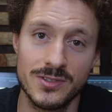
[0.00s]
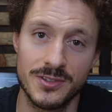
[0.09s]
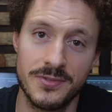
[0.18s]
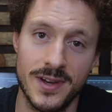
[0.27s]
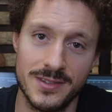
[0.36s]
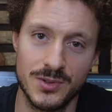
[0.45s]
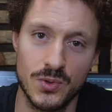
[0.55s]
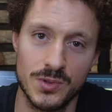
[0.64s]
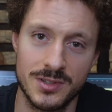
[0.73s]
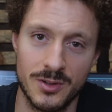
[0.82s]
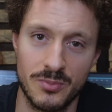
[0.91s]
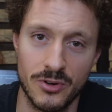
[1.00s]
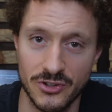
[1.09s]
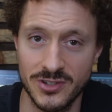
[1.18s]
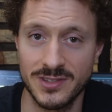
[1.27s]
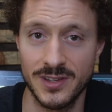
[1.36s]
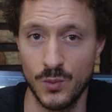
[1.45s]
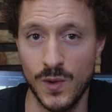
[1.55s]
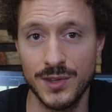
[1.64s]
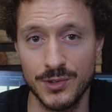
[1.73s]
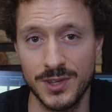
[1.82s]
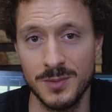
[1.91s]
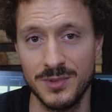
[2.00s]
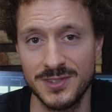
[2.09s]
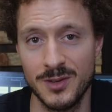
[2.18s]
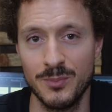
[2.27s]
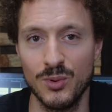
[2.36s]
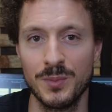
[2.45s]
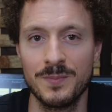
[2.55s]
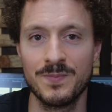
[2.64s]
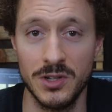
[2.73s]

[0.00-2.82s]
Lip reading: those fancy tools and approaches and when to keep it simple.